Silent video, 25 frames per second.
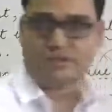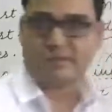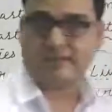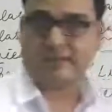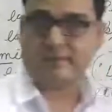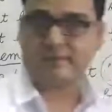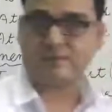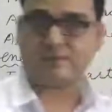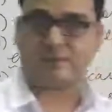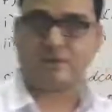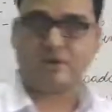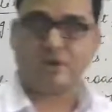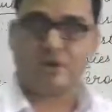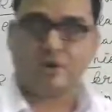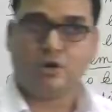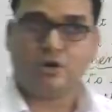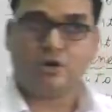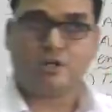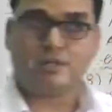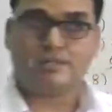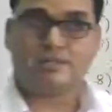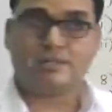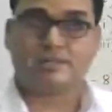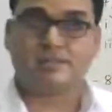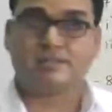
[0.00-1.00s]
stumps or
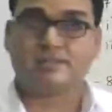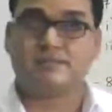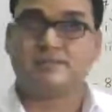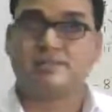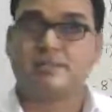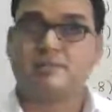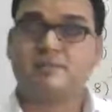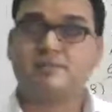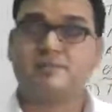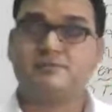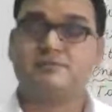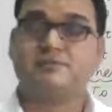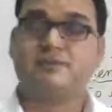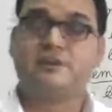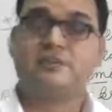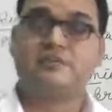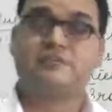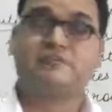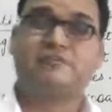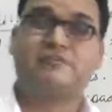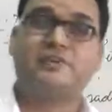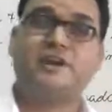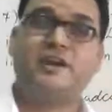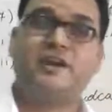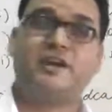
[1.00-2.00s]
ise stumps par
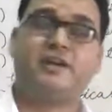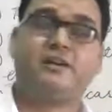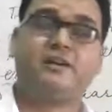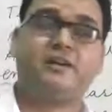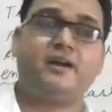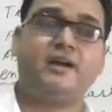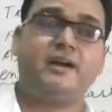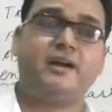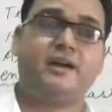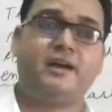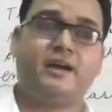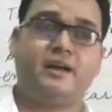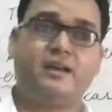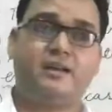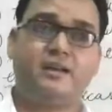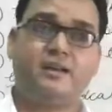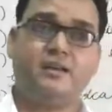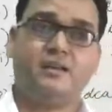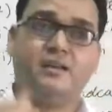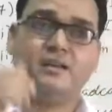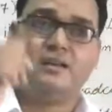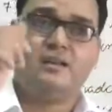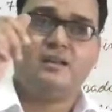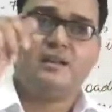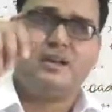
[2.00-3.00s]
fek raha hai.
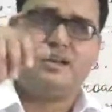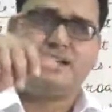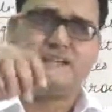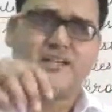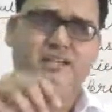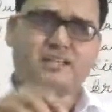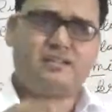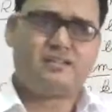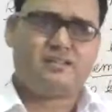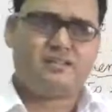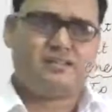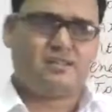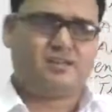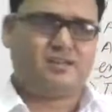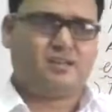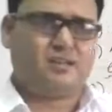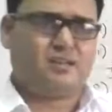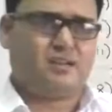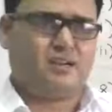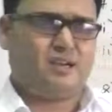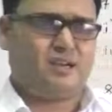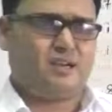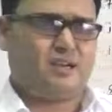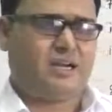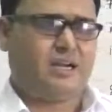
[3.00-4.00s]
It is
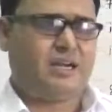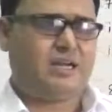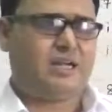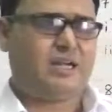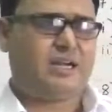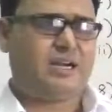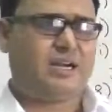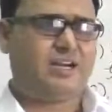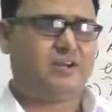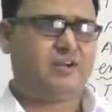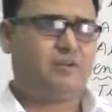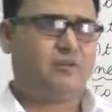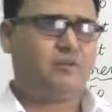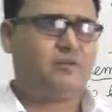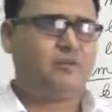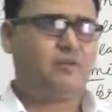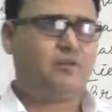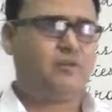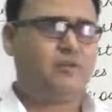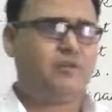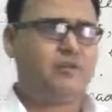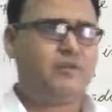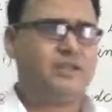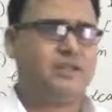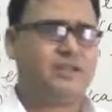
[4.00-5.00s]
a kind of
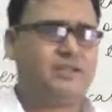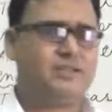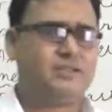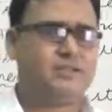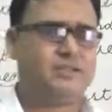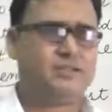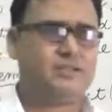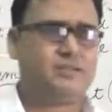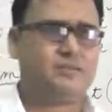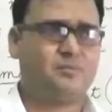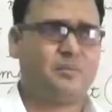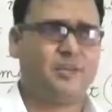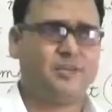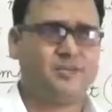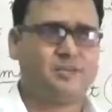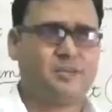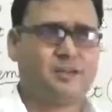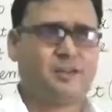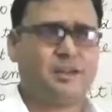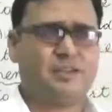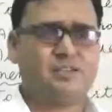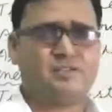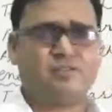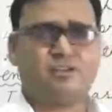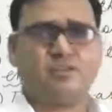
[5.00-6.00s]
rule that
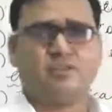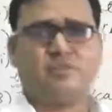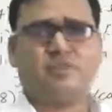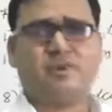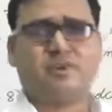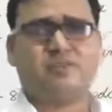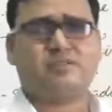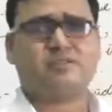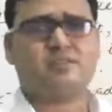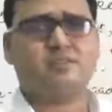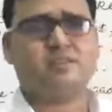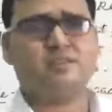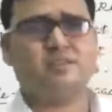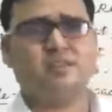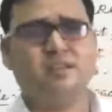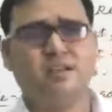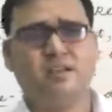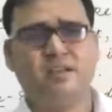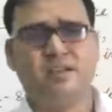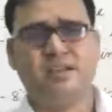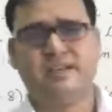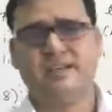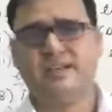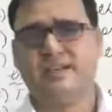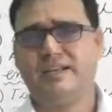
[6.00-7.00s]
basically is of puzzle
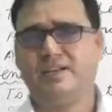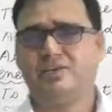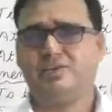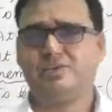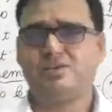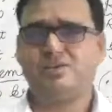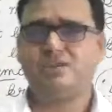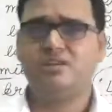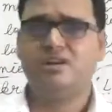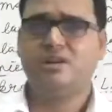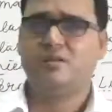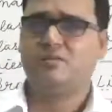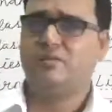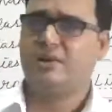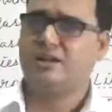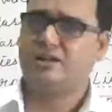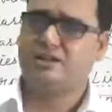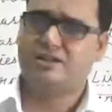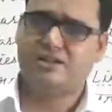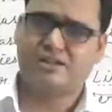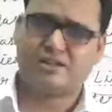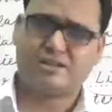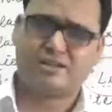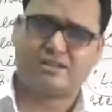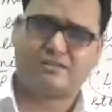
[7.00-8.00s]
in nature,
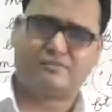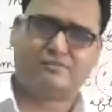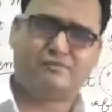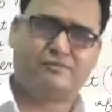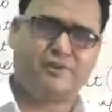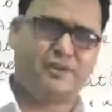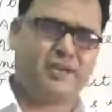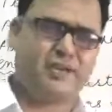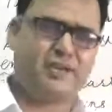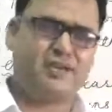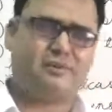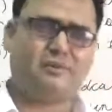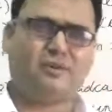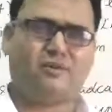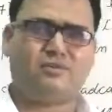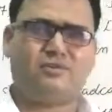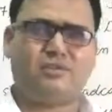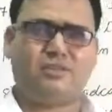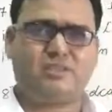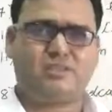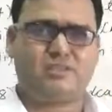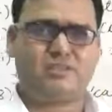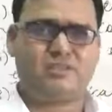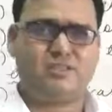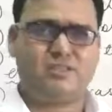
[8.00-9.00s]
but just forget about
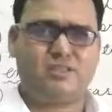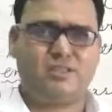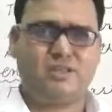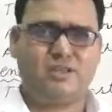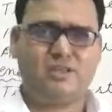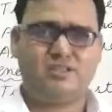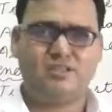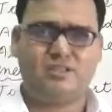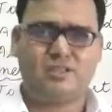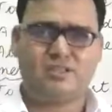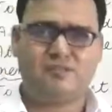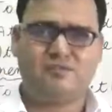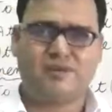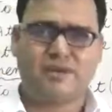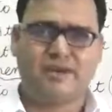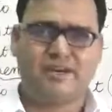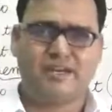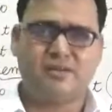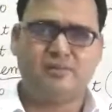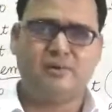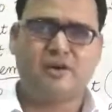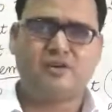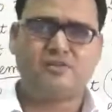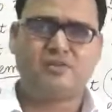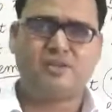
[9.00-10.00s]
it,
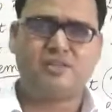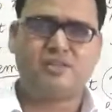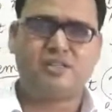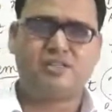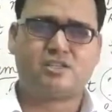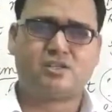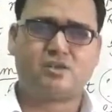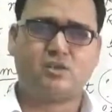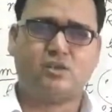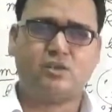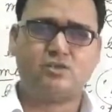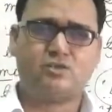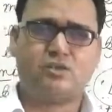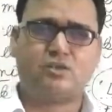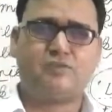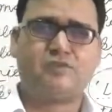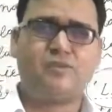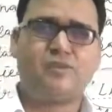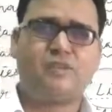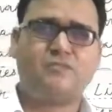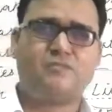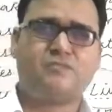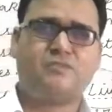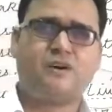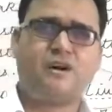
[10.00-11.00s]
just go through
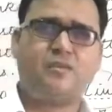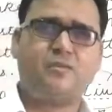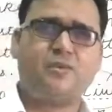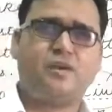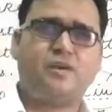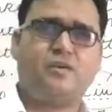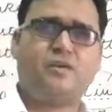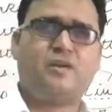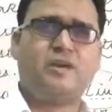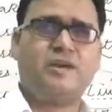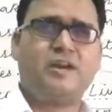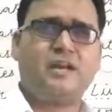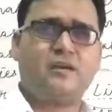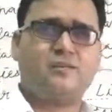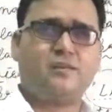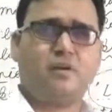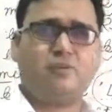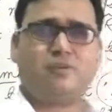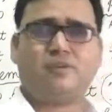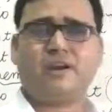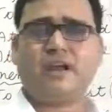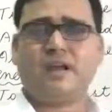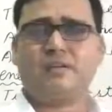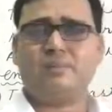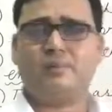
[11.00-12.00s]
with the formula or niyam
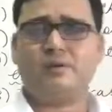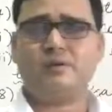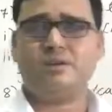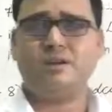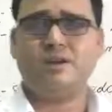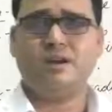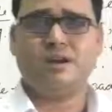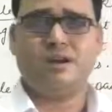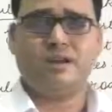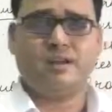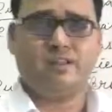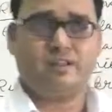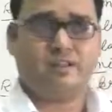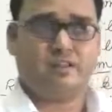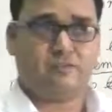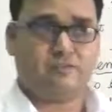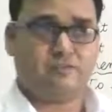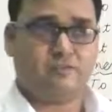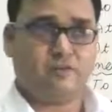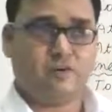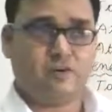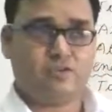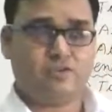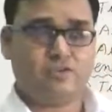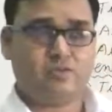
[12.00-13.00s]
of grammar. The
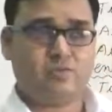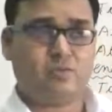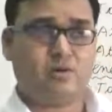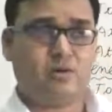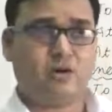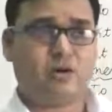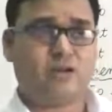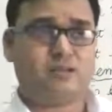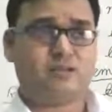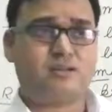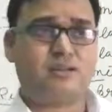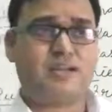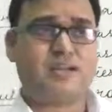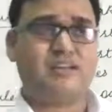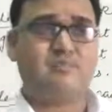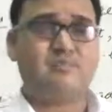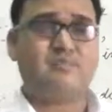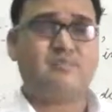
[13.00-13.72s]
for to broadcast live